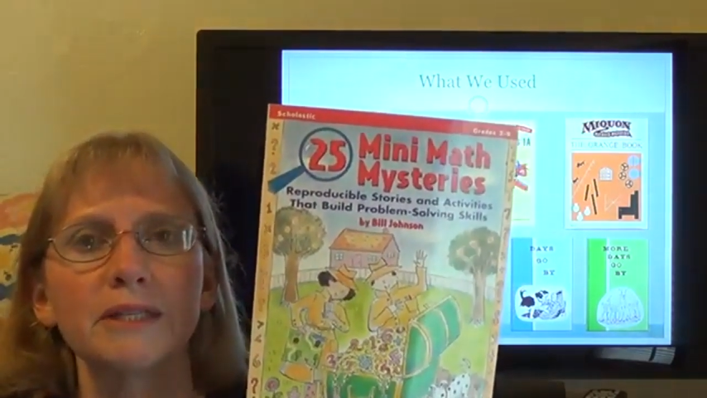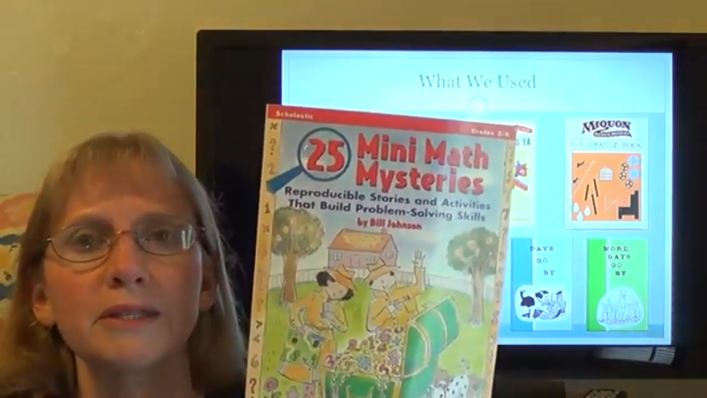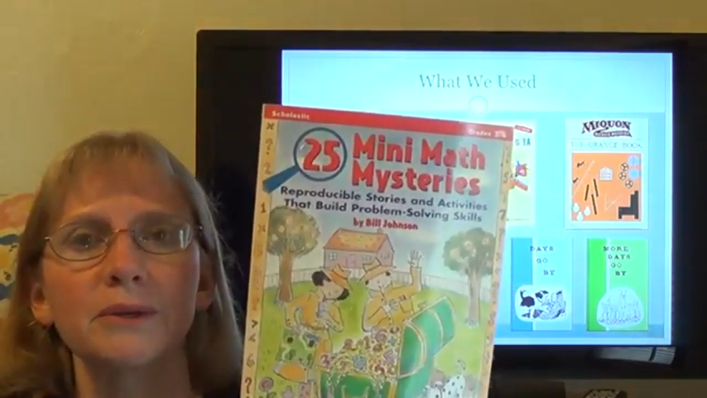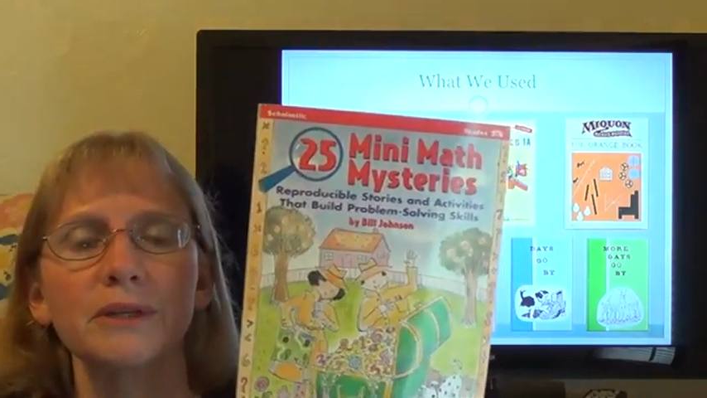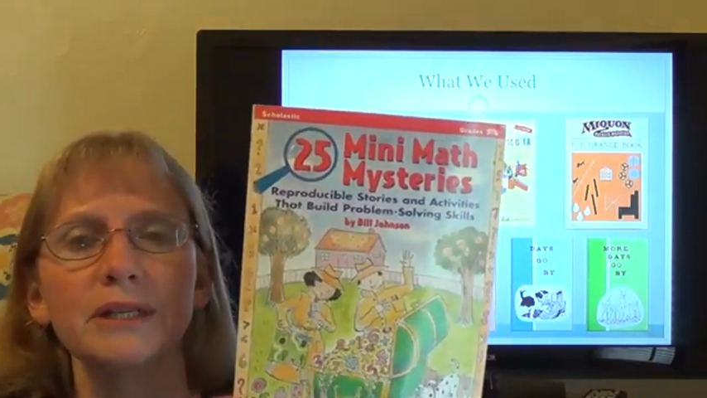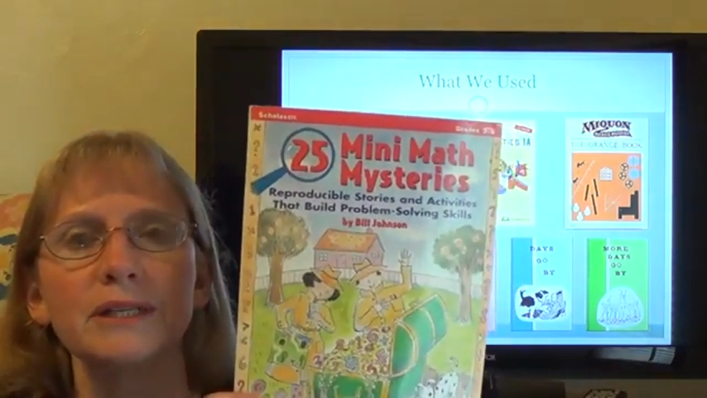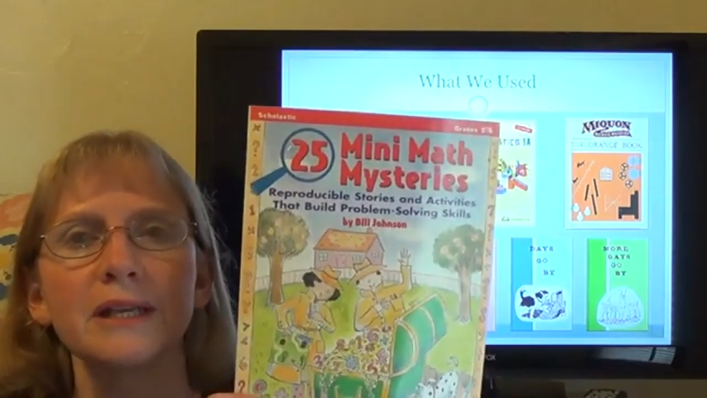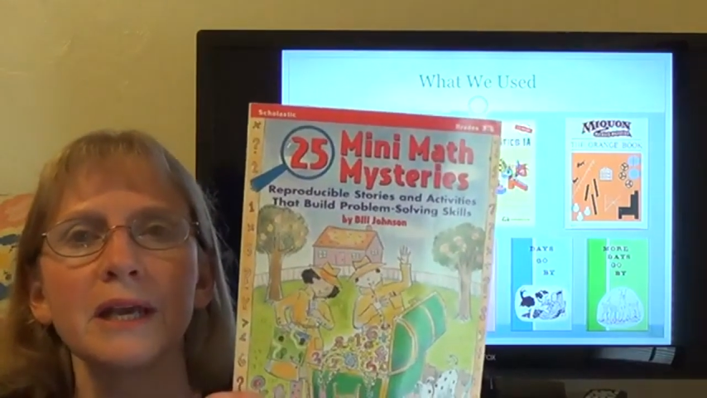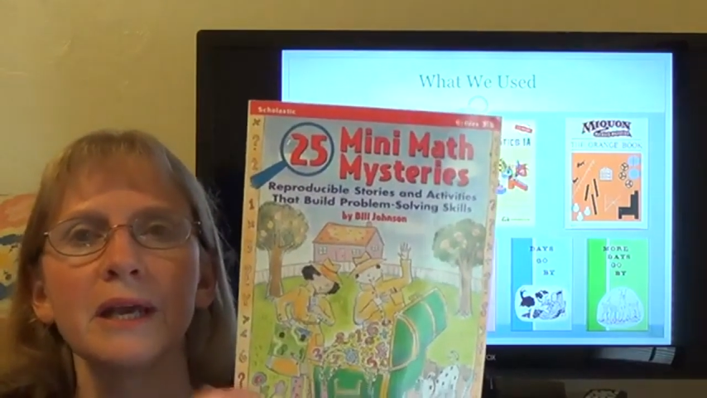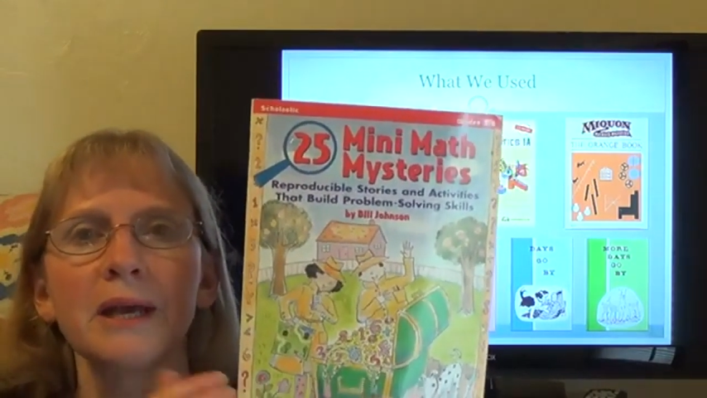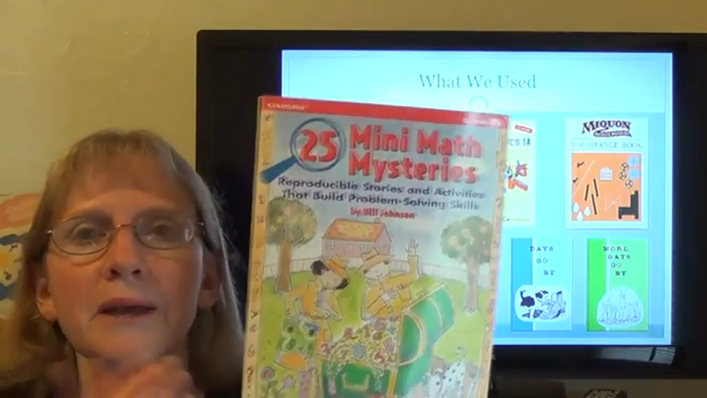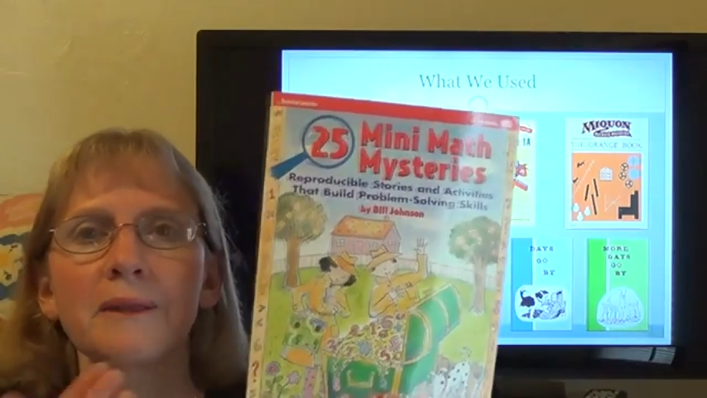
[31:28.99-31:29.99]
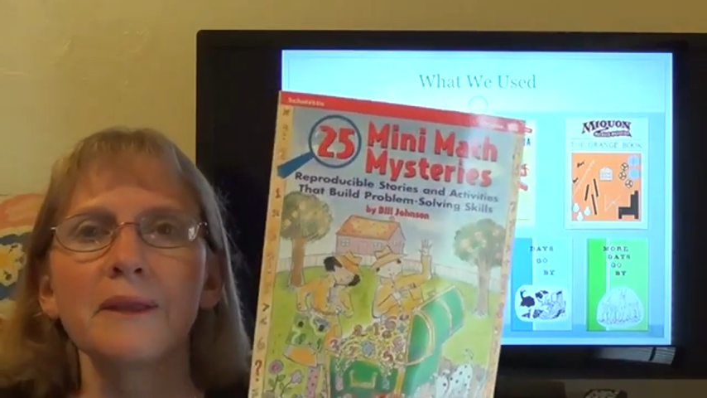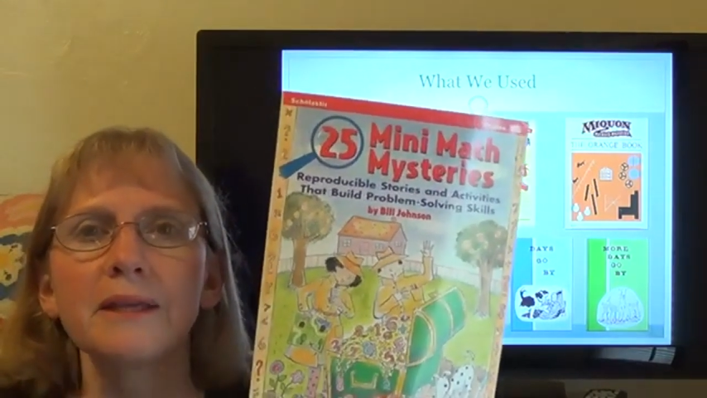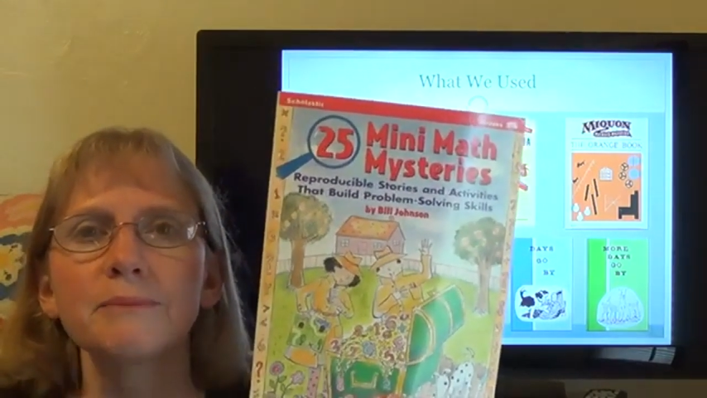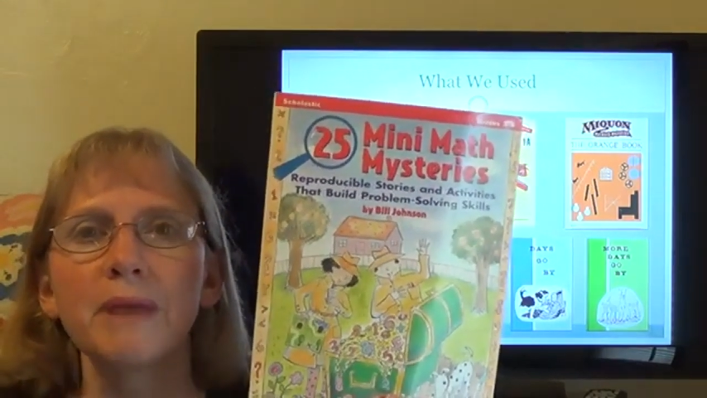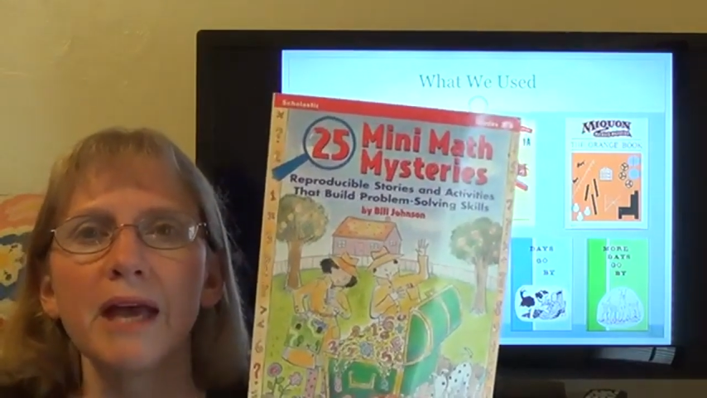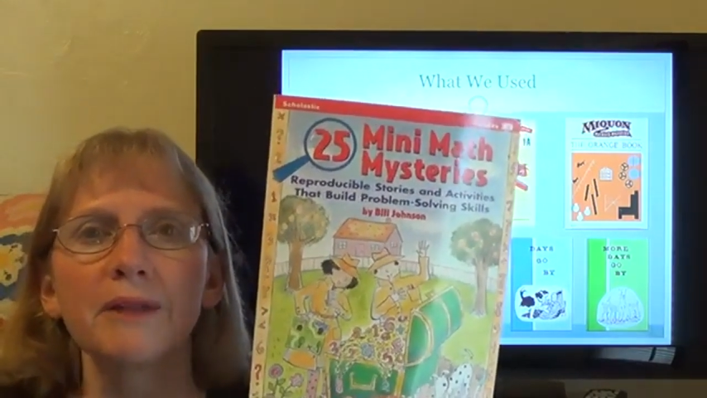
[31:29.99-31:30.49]
So these
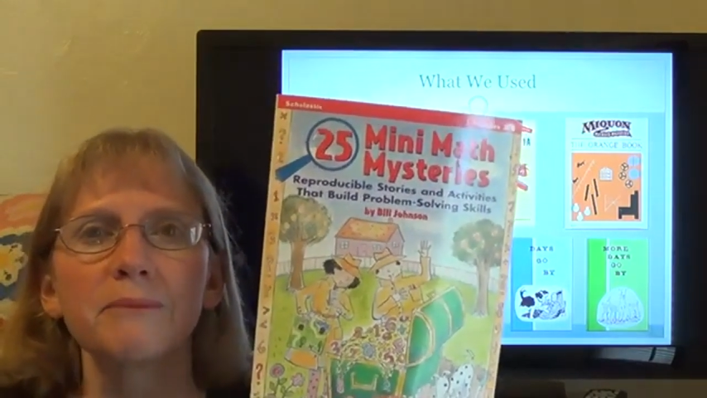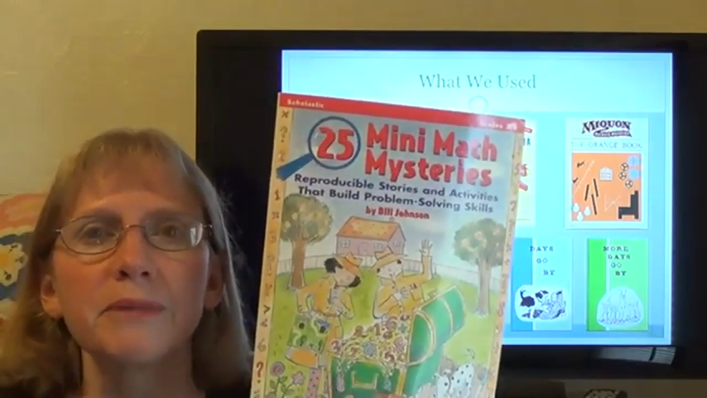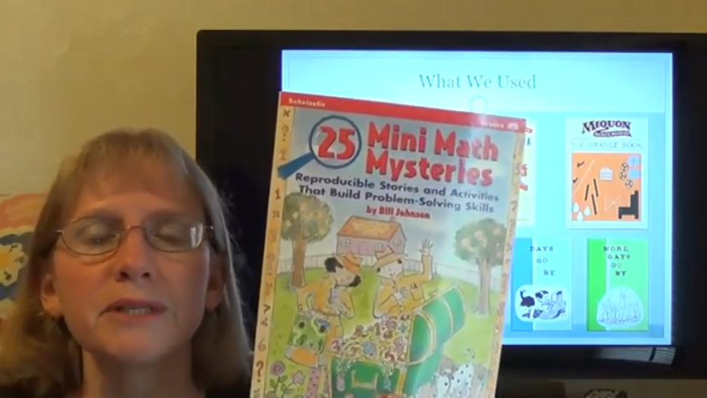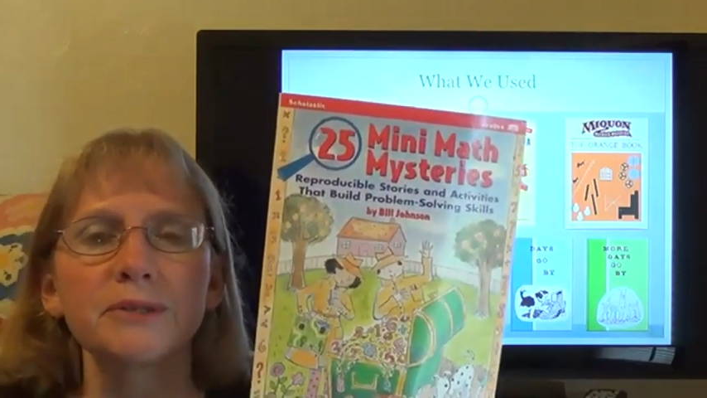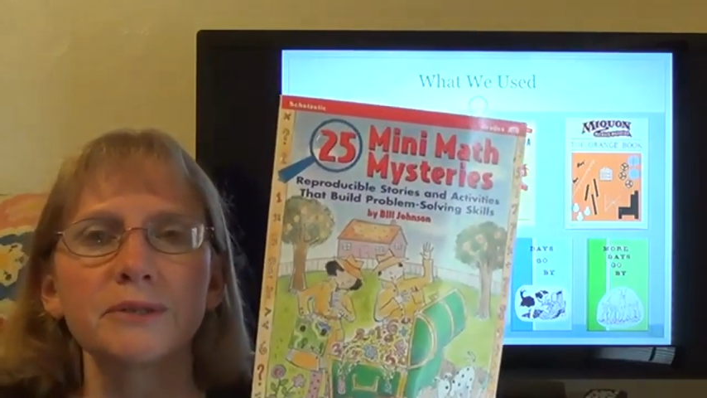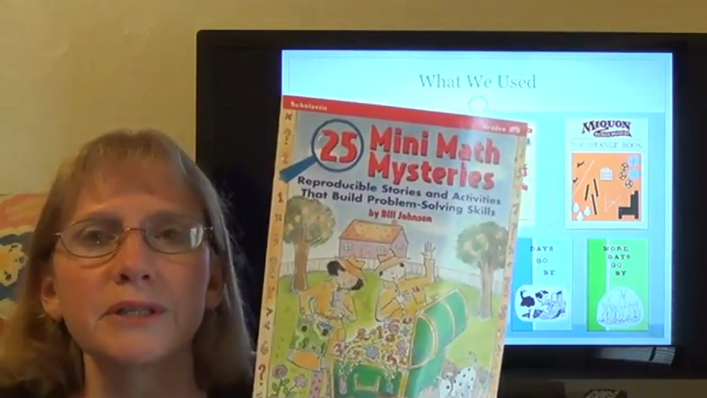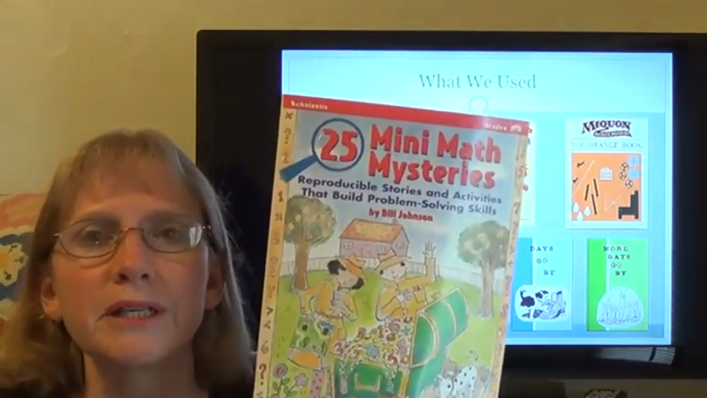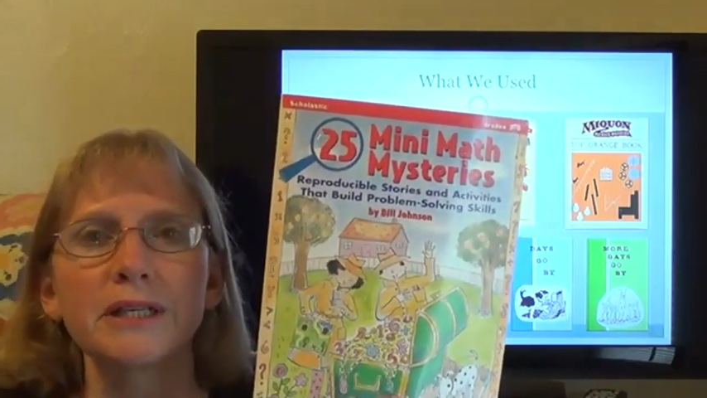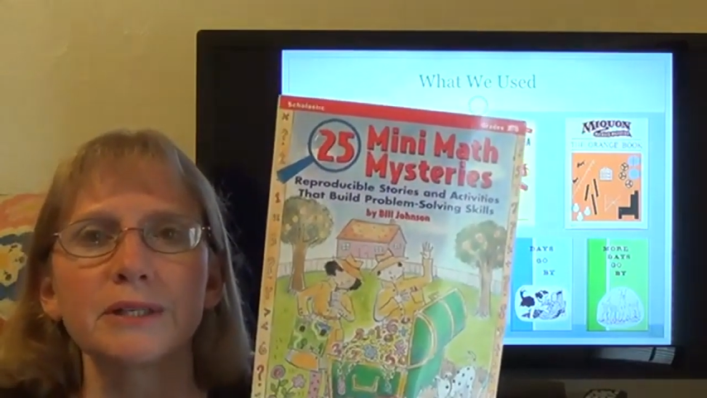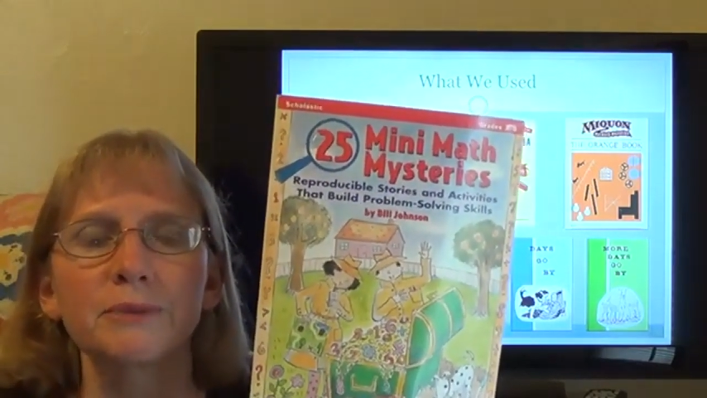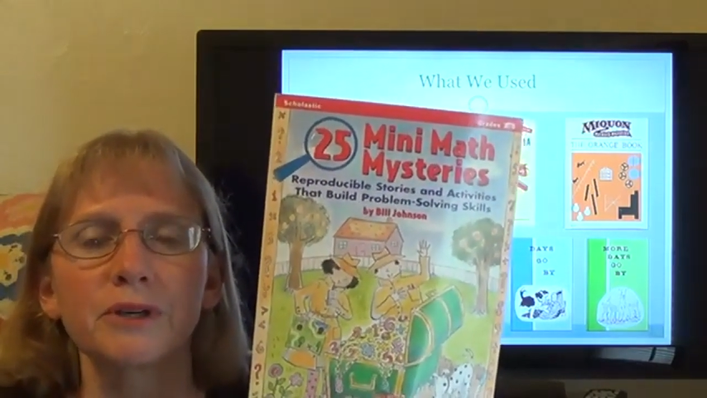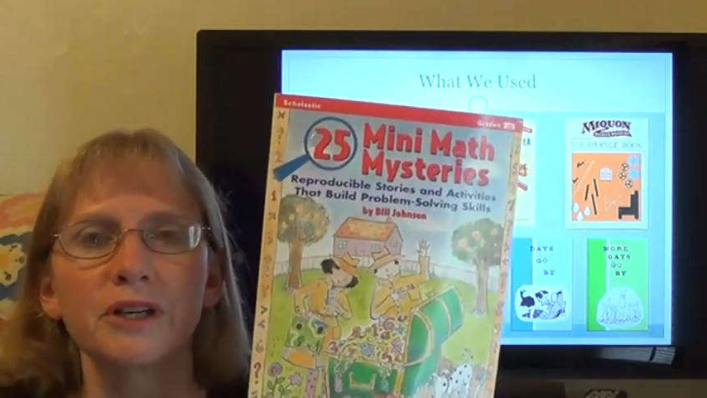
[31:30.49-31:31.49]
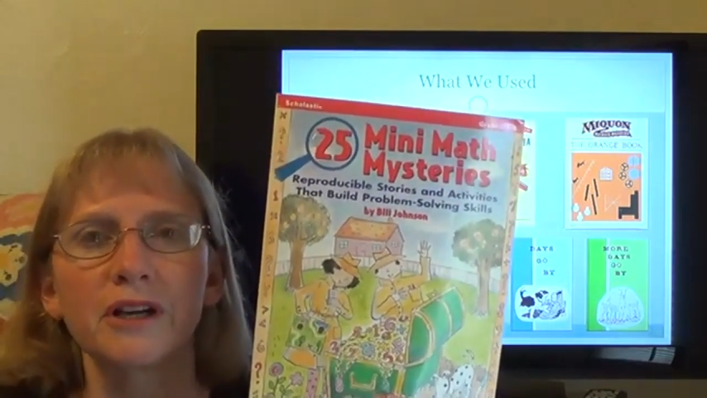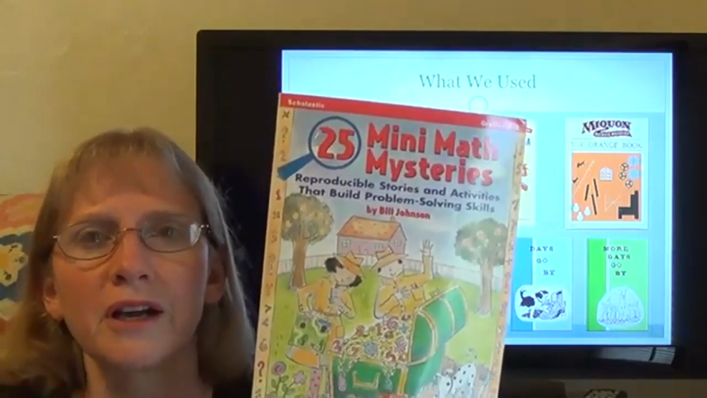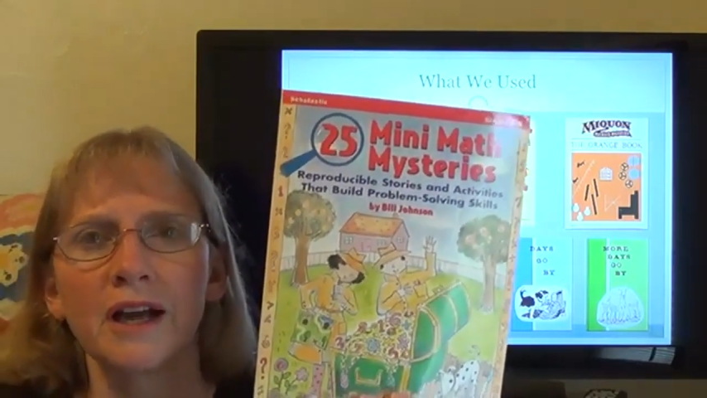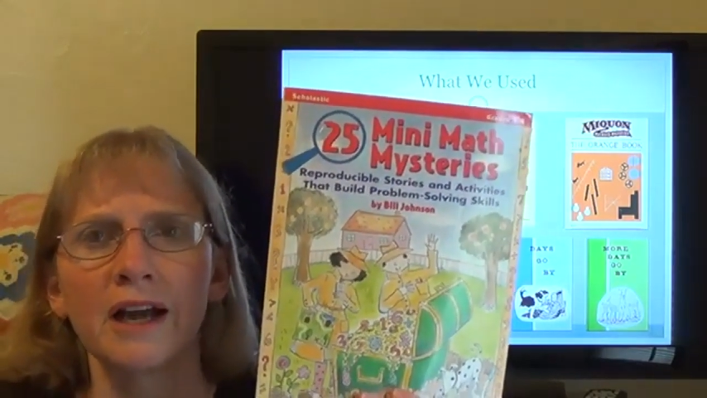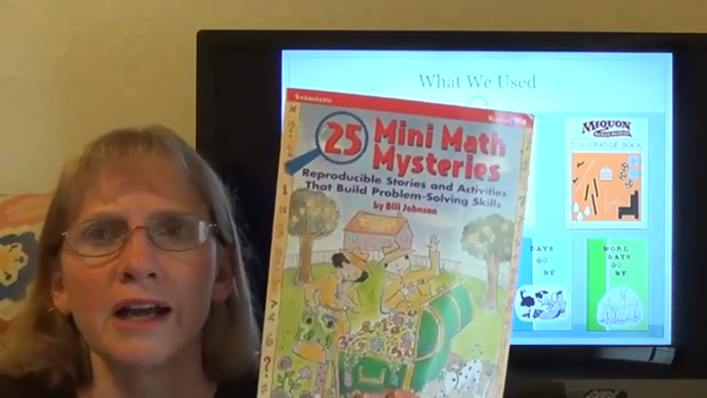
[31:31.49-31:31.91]
math mysteries were